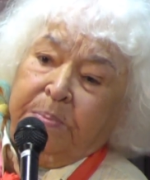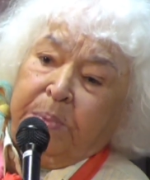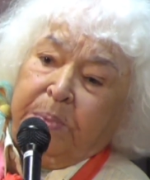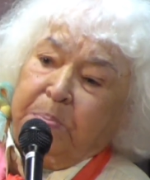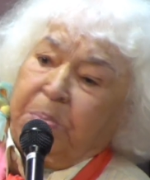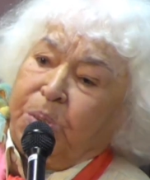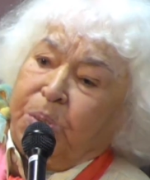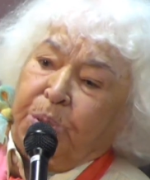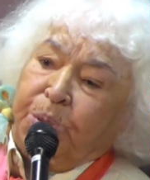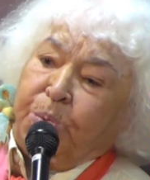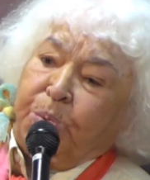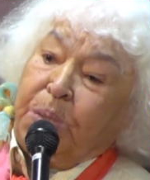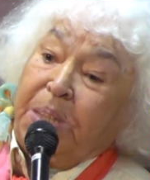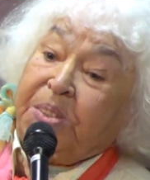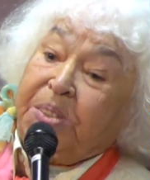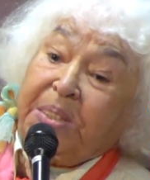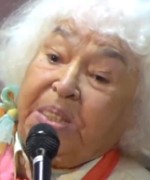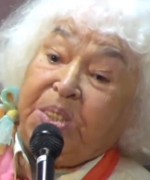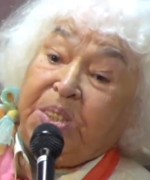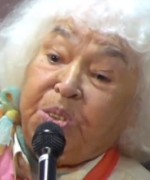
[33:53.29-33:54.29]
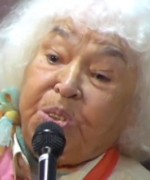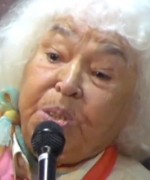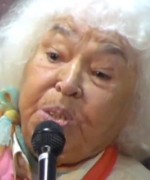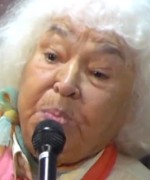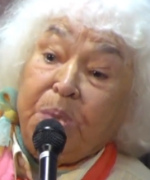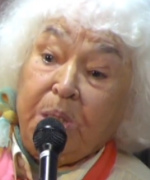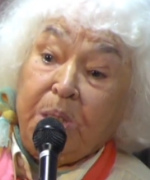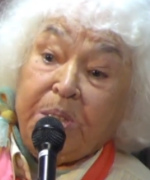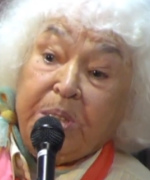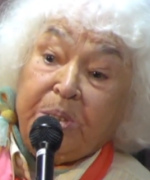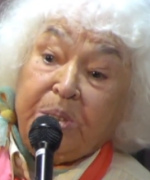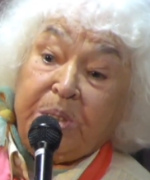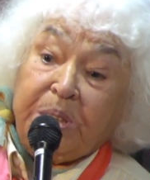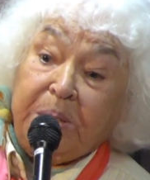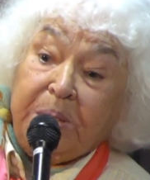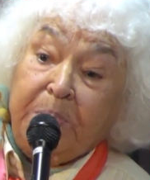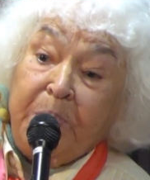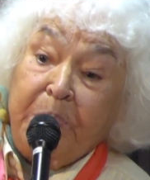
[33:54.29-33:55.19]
Because what is democracy?